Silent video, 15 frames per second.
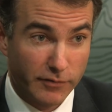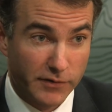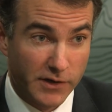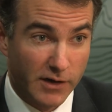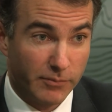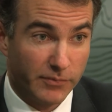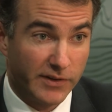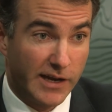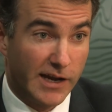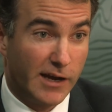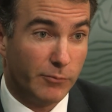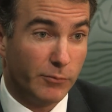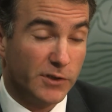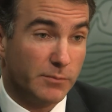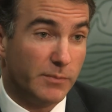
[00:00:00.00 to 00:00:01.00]
have come
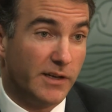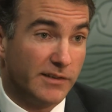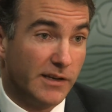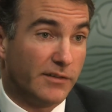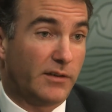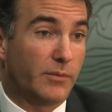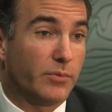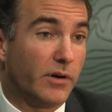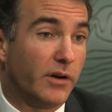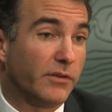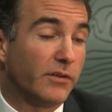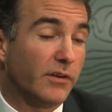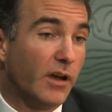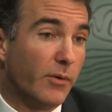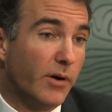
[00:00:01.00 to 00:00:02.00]
down, which means asset
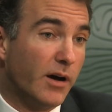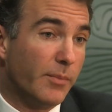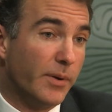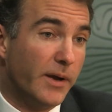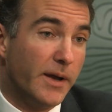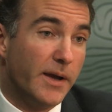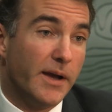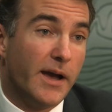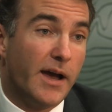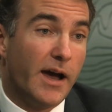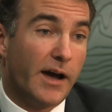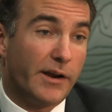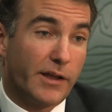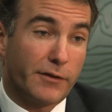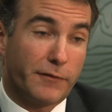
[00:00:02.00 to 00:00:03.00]
prices go up,
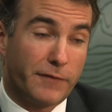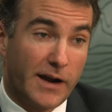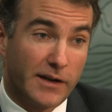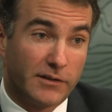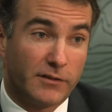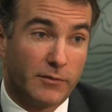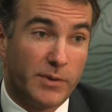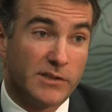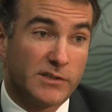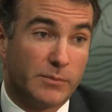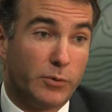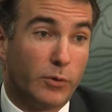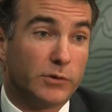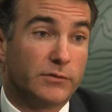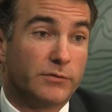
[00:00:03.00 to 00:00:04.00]
and other factors have been
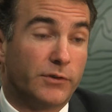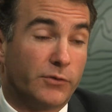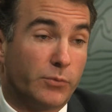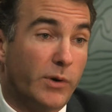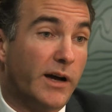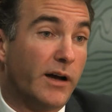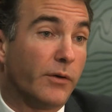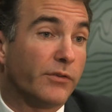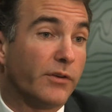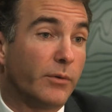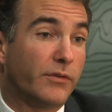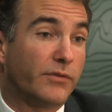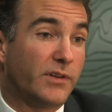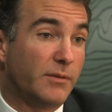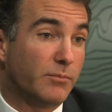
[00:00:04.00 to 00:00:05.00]
supportive as well. So
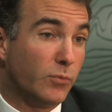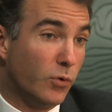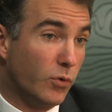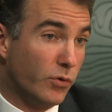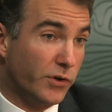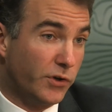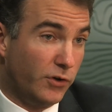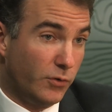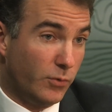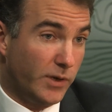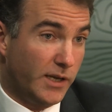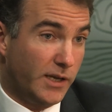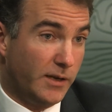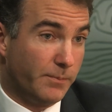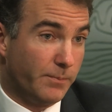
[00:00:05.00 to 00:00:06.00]
we've seen more
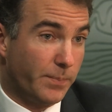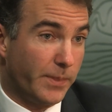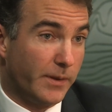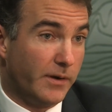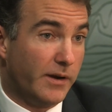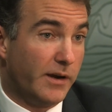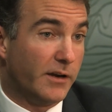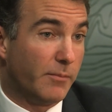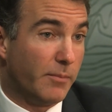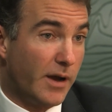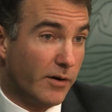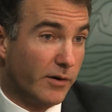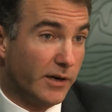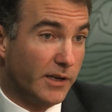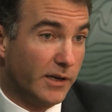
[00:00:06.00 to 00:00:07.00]
QE in
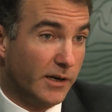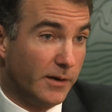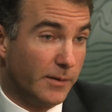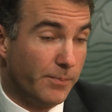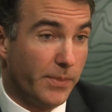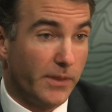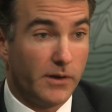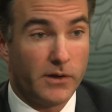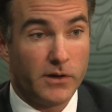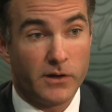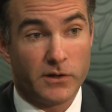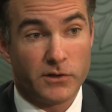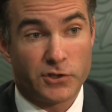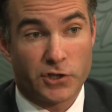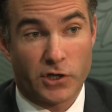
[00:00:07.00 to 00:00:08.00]
America.
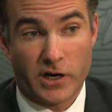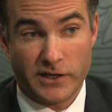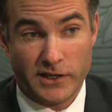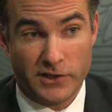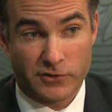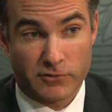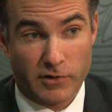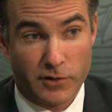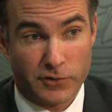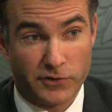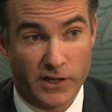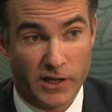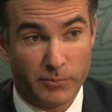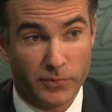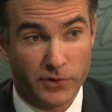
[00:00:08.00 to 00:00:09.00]
Chinese growth
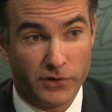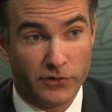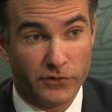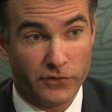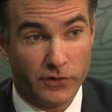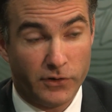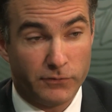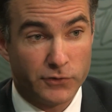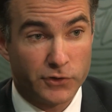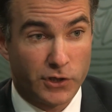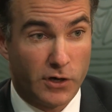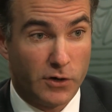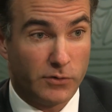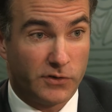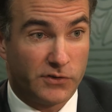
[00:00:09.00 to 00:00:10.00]
numbers have
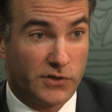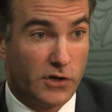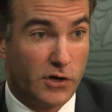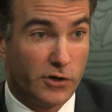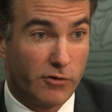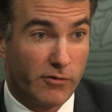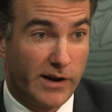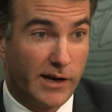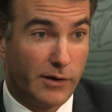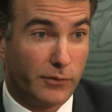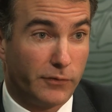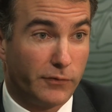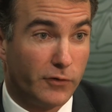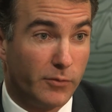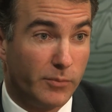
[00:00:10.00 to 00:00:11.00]
shown a turnaround
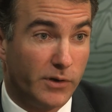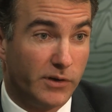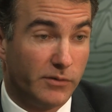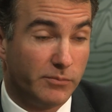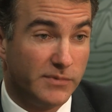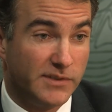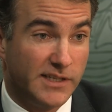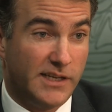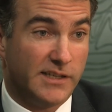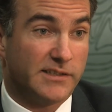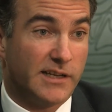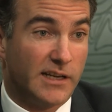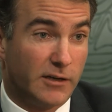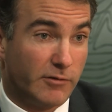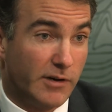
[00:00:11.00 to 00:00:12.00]
from a
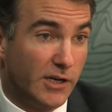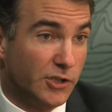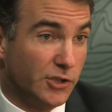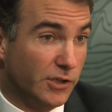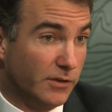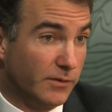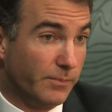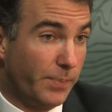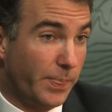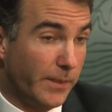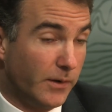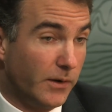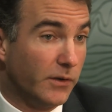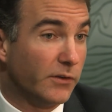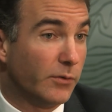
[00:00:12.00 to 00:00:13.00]
deceleration
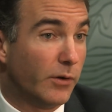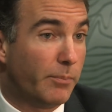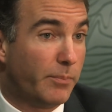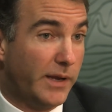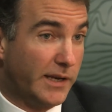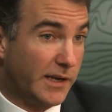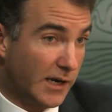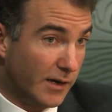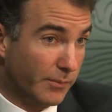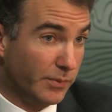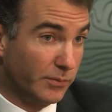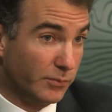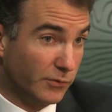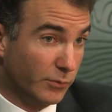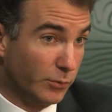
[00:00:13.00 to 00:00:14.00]
to a pickup
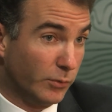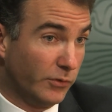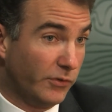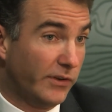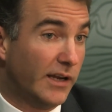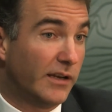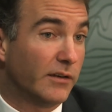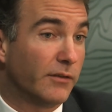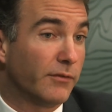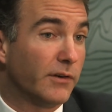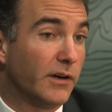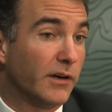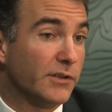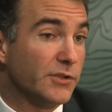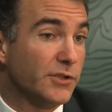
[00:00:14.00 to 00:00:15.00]
towards the end of
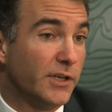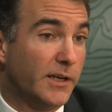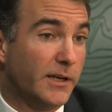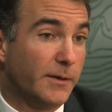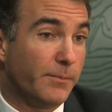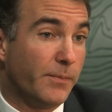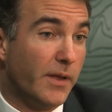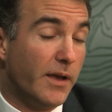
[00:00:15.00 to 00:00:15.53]
last year.